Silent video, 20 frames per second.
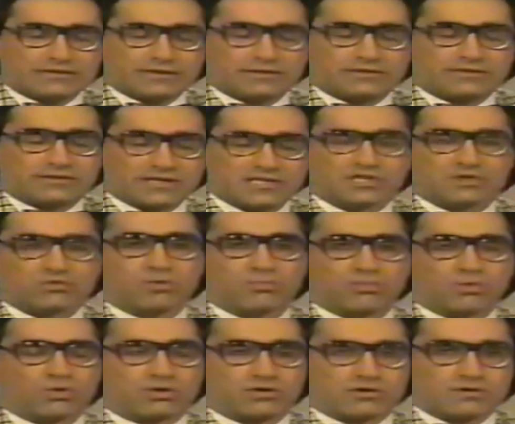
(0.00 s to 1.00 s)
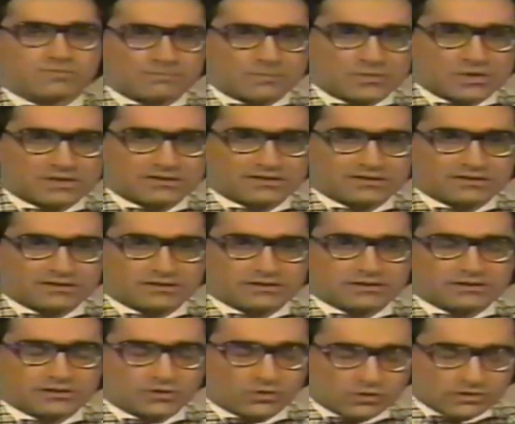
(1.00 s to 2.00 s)
that this reporter,
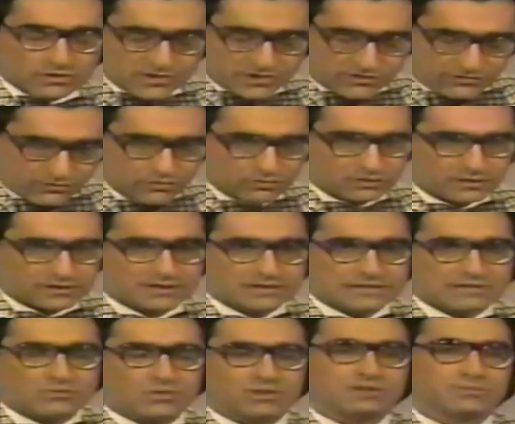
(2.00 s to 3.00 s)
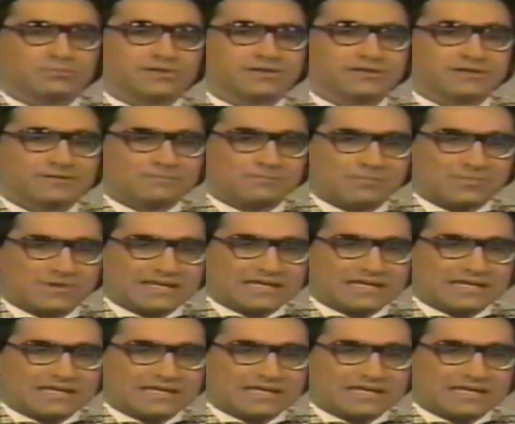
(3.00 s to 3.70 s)
yours truly, will be